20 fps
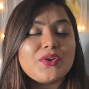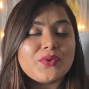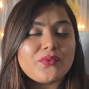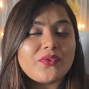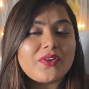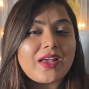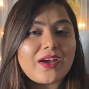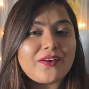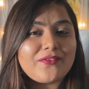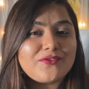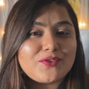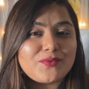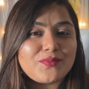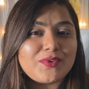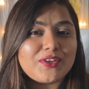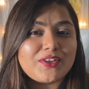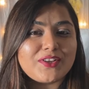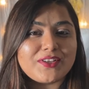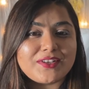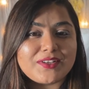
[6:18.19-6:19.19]
You will have to
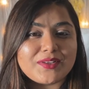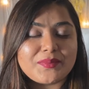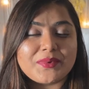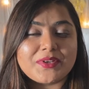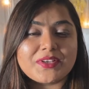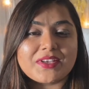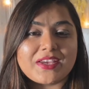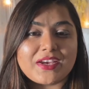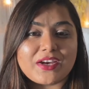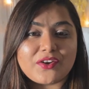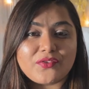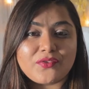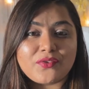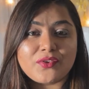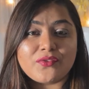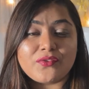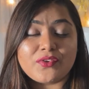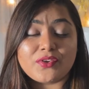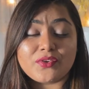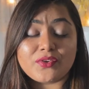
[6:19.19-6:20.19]
be a little bit
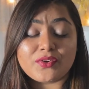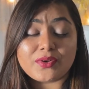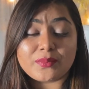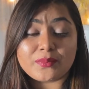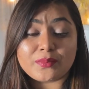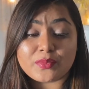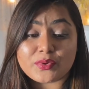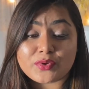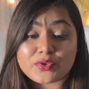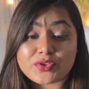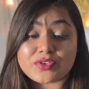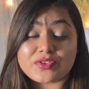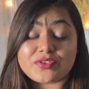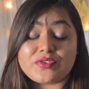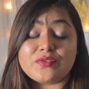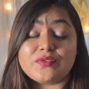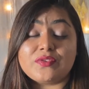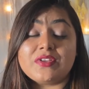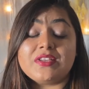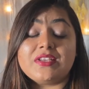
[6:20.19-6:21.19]
careful with your
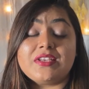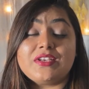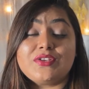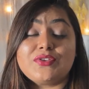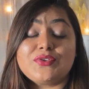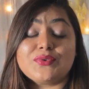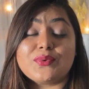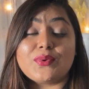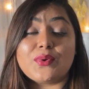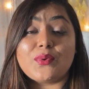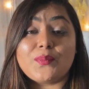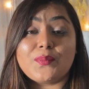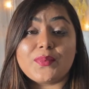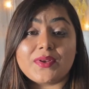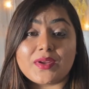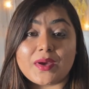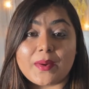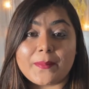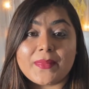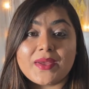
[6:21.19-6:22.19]
emotions. You will need to
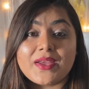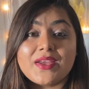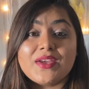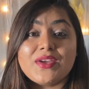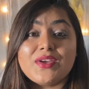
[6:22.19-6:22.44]
open up.